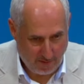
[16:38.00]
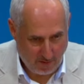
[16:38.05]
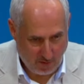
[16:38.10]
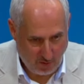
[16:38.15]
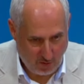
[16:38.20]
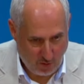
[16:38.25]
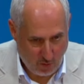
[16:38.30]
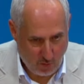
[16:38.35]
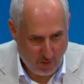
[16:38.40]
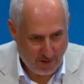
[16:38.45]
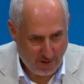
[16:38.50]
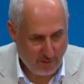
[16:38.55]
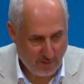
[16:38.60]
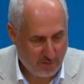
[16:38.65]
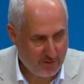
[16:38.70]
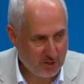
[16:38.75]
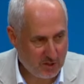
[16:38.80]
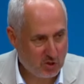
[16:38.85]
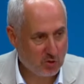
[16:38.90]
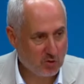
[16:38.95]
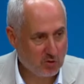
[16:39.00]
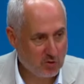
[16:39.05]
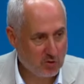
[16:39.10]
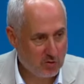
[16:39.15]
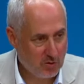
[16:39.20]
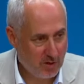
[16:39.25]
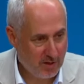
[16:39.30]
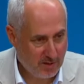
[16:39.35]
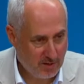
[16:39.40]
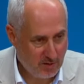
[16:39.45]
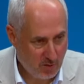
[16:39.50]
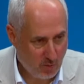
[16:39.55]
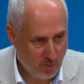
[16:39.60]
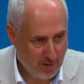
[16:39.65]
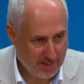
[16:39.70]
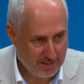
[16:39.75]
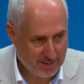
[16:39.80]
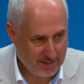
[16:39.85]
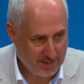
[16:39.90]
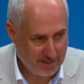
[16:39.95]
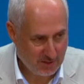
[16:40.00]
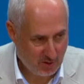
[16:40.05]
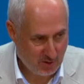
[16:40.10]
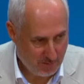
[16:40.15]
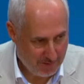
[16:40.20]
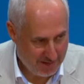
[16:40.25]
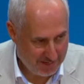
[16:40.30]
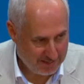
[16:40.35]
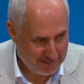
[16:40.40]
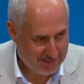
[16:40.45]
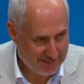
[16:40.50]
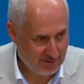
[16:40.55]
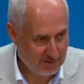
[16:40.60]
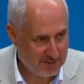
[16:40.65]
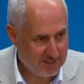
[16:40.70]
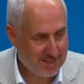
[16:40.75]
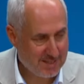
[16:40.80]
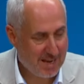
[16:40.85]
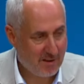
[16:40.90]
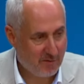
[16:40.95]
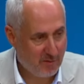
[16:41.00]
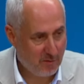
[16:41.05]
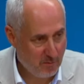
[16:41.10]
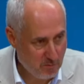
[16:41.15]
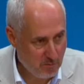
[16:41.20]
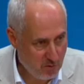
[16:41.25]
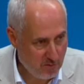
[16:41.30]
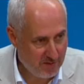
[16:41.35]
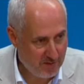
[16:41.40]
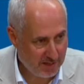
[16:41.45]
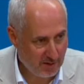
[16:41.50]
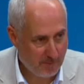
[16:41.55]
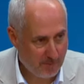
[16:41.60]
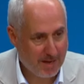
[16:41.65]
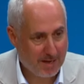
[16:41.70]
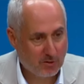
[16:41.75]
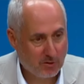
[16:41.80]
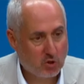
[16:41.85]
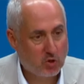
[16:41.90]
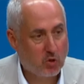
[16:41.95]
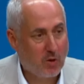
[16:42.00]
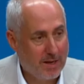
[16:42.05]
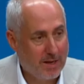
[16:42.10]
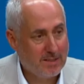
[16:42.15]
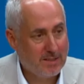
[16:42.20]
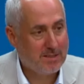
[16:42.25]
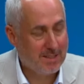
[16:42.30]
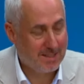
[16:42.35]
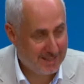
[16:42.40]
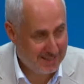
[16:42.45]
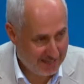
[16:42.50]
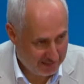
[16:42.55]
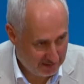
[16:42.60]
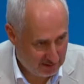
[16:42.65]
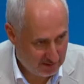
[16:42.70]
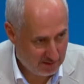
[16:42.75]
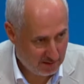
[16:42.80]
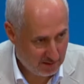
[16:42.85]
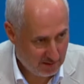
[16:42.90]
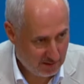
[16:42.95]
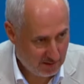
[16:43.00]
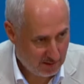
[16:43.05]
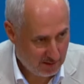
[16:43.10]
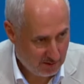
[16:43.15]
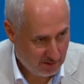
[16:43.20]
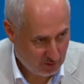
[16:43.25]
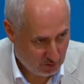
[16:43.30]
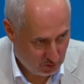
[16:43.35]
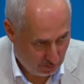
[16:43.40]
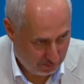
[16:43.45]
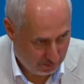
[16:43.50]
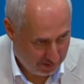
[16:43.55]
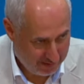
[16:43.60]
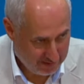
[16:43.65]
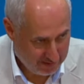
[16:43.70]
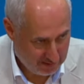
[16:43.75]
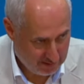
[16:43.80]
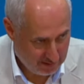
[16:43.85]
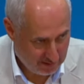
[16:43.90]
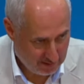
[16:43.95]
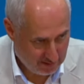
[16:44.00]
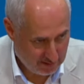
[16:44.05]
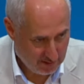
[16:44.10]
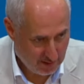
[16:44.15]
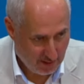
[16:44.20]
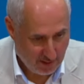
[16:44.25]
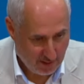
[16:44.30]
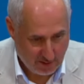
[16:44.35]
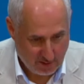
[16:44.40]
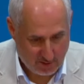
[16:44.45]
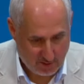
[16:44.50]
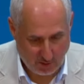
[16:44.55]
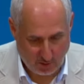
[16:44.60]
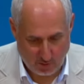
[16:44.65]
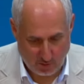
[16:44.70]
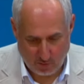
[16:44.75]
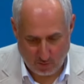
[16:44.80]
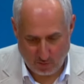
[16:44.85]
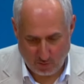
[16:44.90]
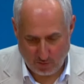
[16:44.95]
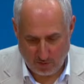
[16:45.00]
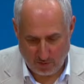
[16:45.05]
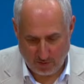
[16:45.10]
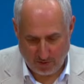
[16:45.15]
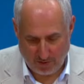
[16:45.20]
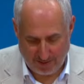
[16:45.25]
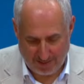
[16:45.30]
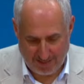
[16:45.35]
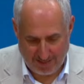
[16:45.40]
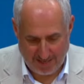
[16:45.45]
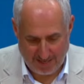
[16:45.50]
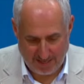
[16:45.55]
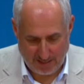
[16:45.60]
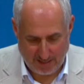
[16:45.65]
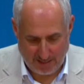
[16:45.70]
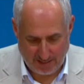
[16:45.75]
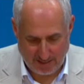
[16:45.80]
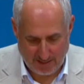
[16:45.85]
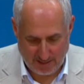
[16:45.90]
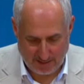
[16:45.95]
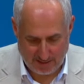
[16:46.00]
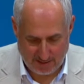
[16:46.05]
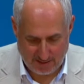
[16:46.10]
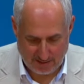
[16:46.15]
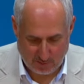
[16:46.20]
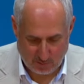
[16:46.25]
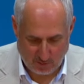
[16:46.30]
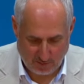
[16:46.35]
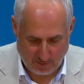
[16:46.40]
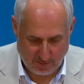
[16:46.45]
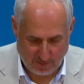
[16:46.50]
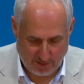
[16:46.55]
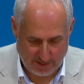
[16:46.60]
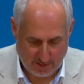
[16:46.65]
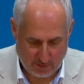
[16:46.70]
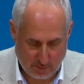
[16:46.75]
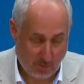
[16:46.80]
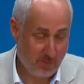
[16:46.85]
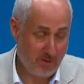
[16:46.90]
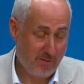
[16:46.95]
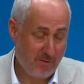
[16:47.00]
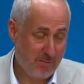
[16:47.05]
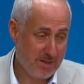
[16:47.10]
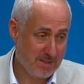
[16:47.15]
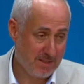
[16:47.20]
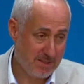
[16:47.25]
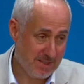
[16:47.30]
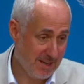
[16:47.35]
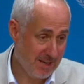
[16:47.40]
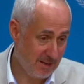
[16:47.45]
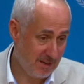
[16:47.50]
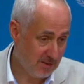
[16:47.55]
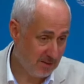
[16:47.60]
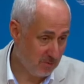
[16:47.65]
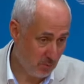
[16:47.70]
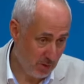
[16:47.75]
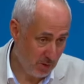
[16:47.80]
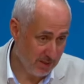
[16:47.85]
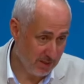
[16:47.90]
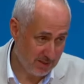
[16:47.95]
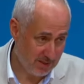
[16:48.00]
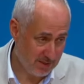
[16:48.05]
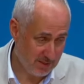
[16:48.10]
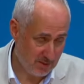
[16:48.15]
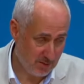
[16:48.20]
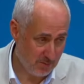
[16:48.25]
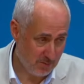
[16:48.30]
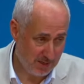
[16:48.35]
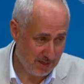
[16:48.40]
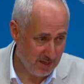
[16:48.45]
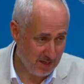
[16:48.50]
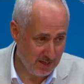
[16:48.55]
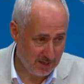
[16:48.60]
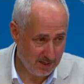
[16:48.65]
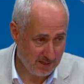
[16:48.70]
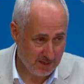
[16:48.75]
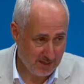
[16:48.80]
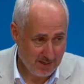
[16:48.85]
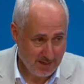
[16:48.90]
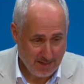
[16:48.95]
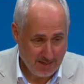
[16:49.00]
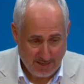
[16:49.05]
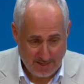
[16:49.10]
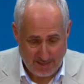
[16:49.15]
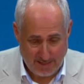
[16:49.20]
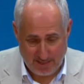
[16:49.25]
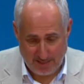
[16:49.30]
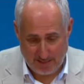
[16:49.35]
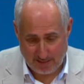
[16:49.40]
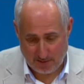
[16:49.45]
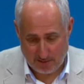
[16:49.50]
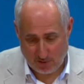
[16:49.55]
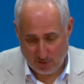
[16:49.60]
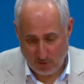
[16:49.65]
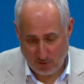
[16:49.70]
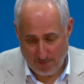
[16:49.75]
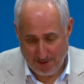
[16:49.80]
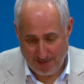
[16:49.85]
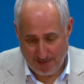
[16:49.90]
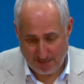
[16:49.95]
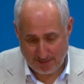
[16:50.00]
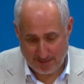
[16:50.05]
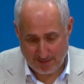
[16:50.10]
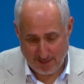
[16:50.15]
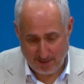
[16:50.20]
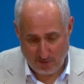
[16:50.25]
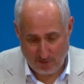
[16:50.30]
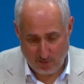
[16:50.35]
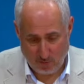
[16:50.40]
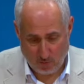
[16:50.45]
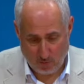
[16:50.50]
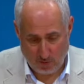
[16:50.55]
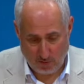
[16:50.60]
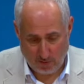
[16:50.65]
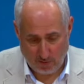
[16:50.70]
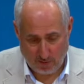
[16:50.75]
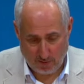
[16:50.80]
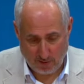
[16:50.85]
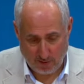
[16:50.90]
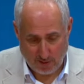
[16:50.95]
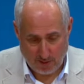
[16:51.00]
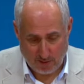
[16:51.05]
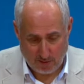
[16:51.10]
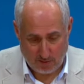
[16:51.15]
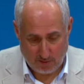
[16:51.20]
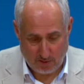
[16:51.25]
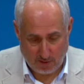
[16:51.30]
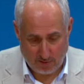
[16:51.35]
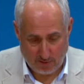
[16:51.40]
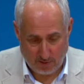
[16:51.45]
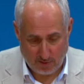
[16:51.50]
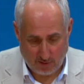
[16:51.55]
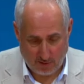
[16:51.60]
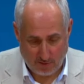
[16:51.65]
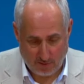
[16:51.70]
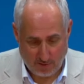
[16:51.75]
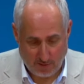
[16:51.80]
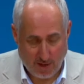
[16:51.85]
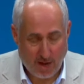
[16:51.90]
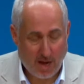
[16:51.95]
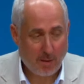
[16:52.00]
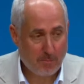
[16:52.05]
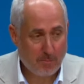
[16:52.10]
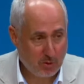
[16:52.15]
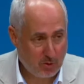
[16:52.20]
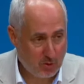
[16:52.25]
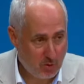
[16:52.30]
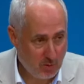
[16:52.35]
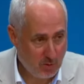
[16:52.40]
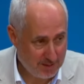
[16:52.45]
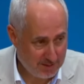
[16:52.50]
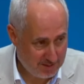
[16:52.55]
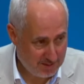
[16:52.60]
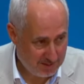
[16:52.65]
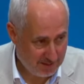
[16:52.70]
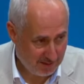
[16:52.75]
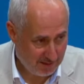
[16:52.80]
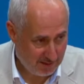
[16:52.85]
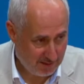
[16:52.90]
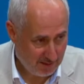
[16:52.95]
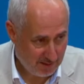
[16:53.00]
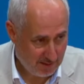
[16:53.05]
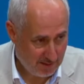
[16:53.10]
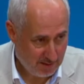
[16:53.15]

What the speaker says: UN officials and UN humanitarian staff moving about trying to get to places. So again, I think this reflects what we've been saying really since the beginning. It's humanitarian work done on an opportunistic